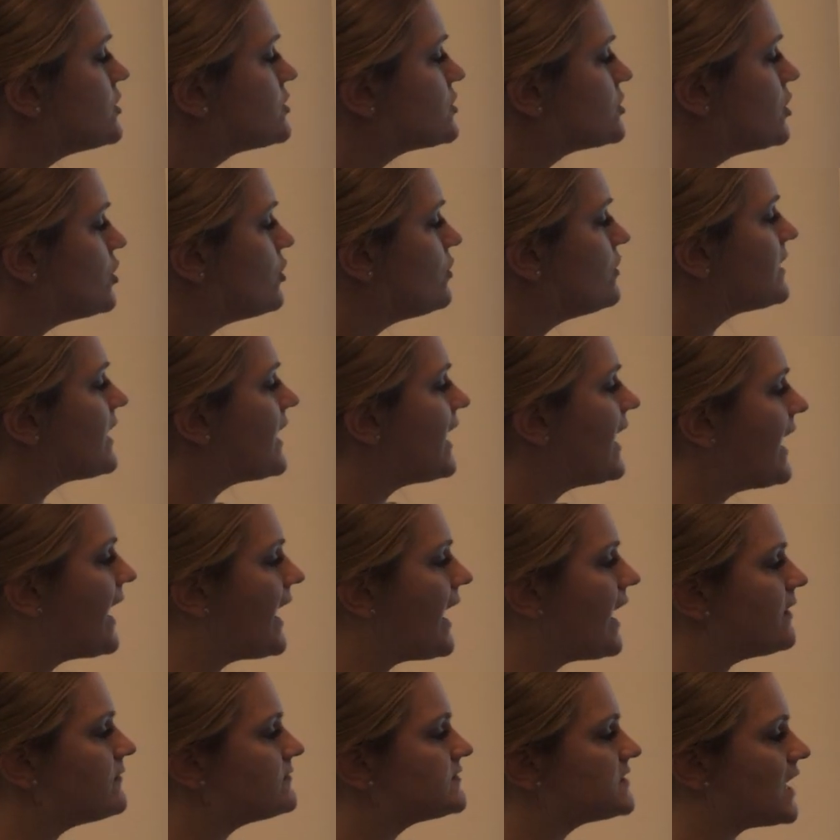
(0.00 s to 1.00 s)

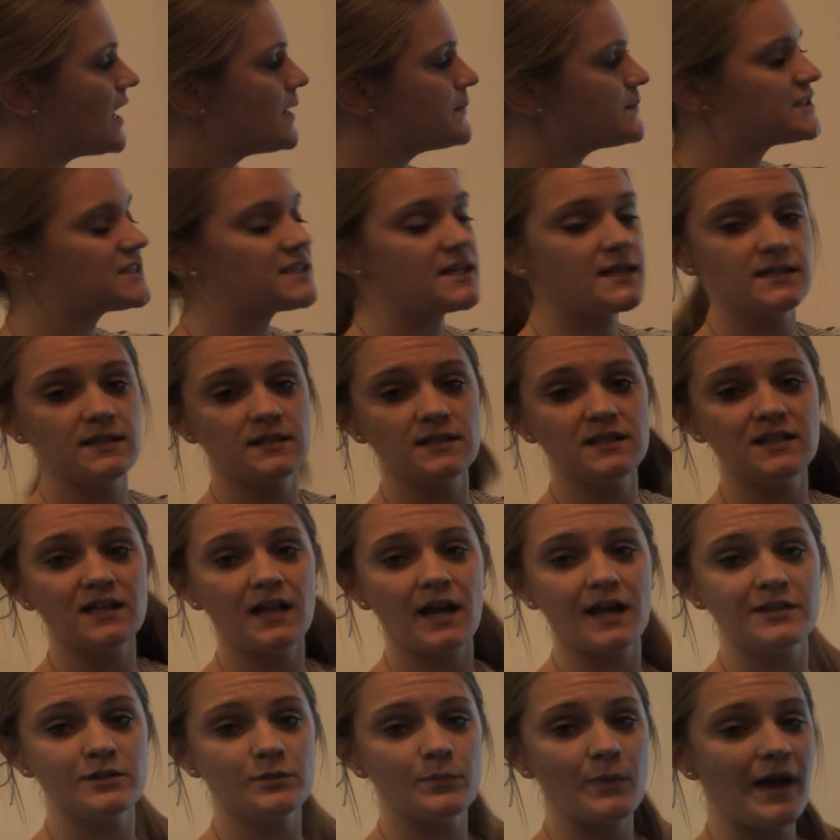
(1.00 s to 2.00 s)
2.5 times 10 to the
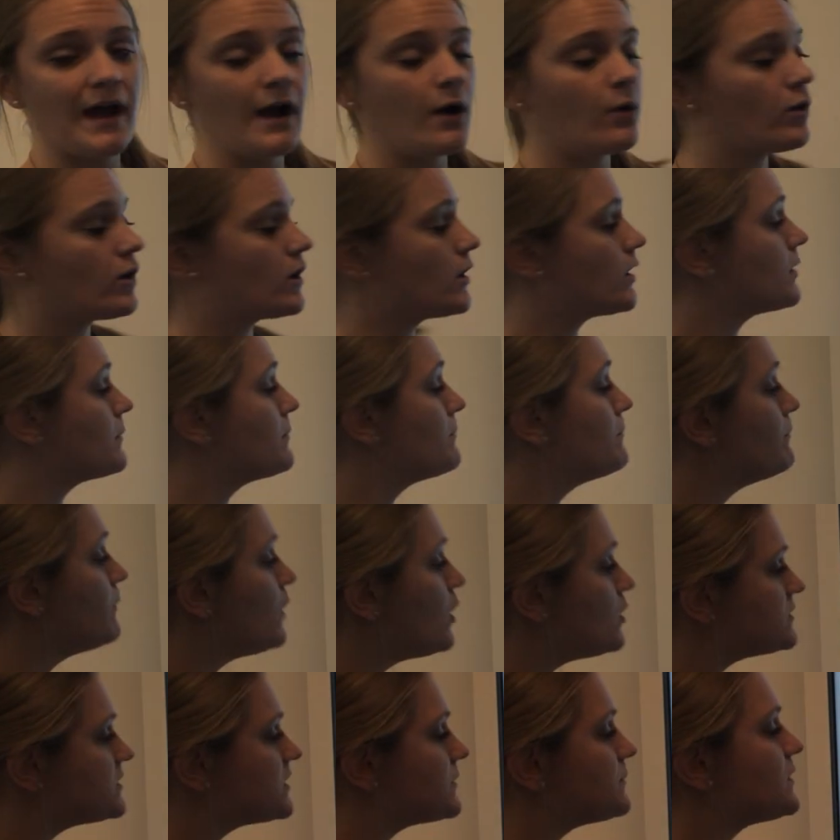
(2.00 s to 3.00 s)
9th power
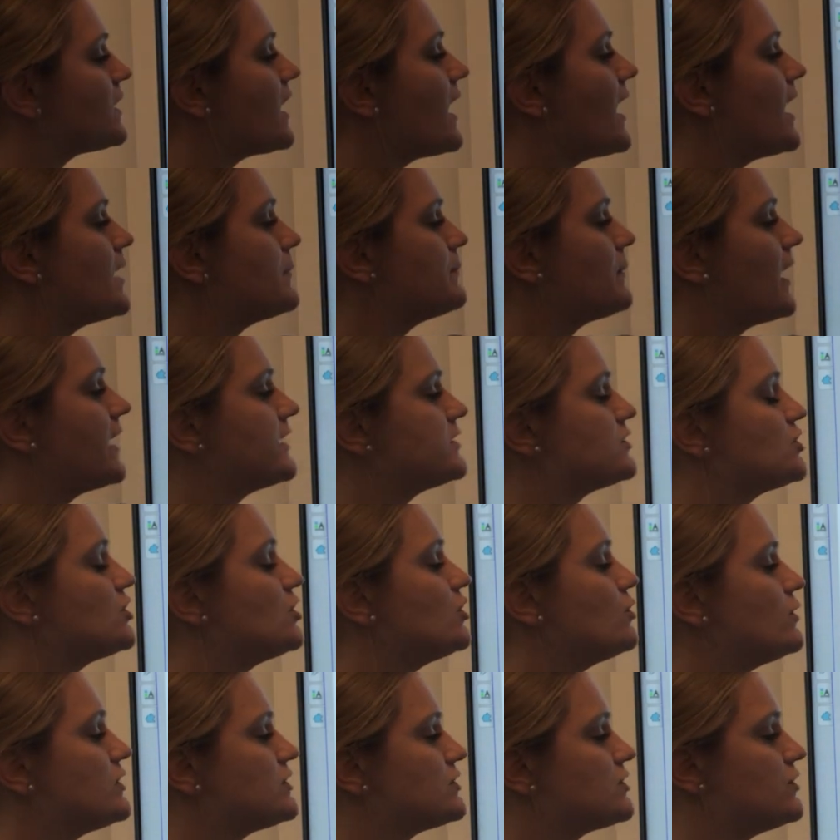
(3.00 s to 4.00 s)
multiplied by
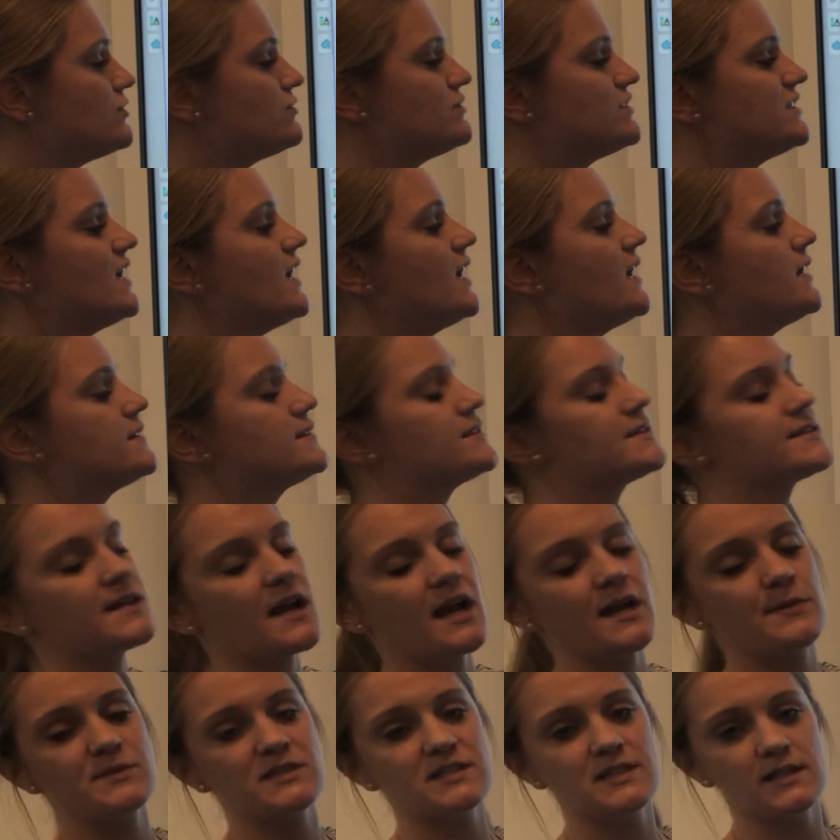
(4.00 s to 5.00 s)
2 2/10
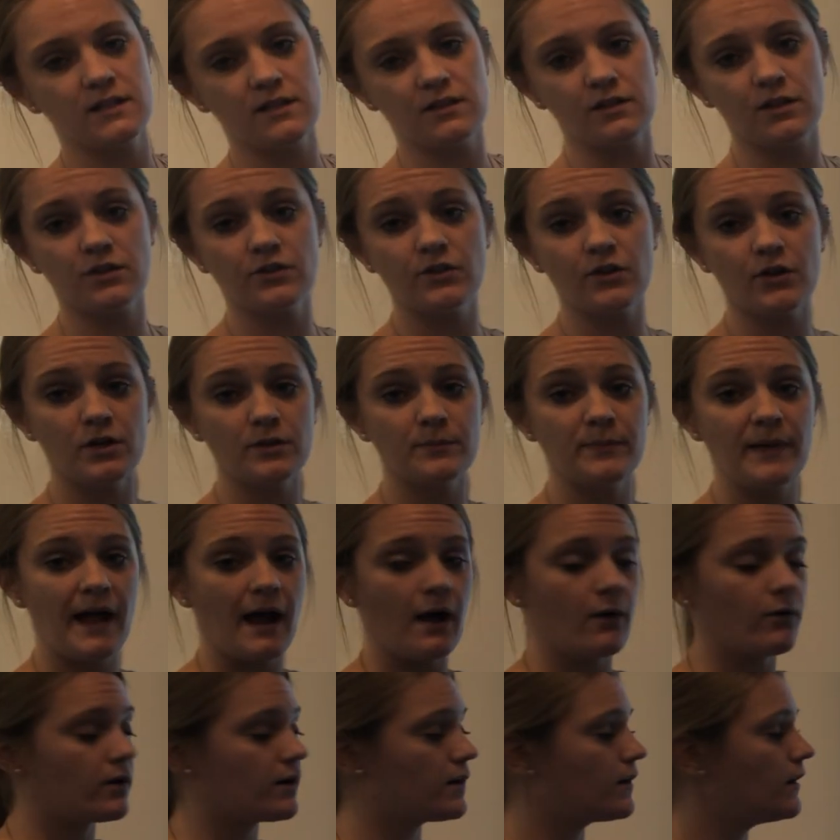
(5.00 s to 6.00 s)
times 10 to the 3rd
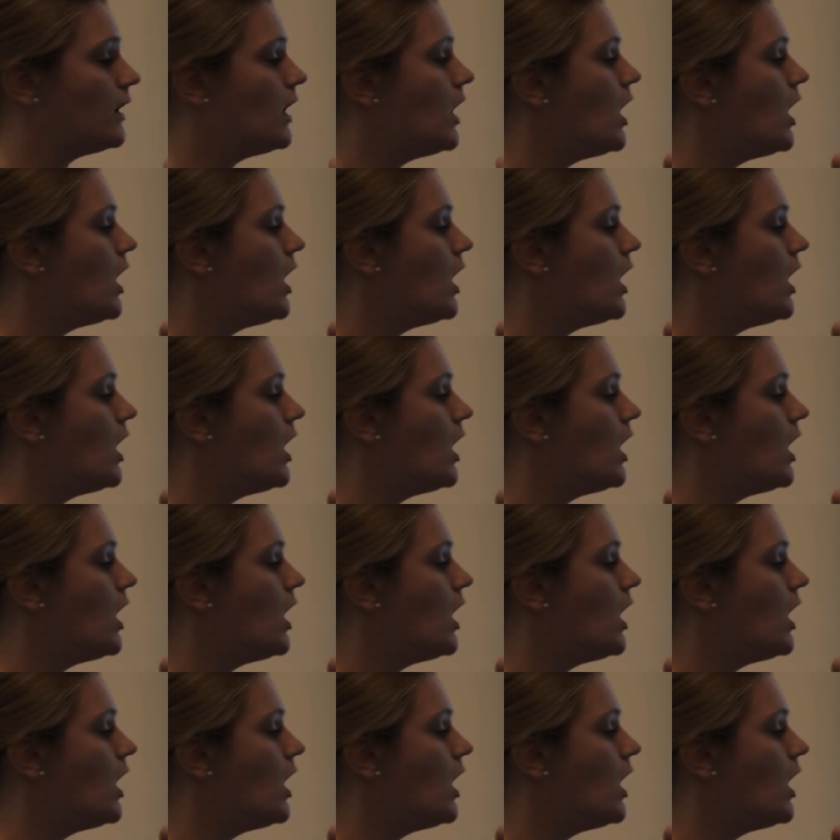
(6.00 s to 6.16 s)
power.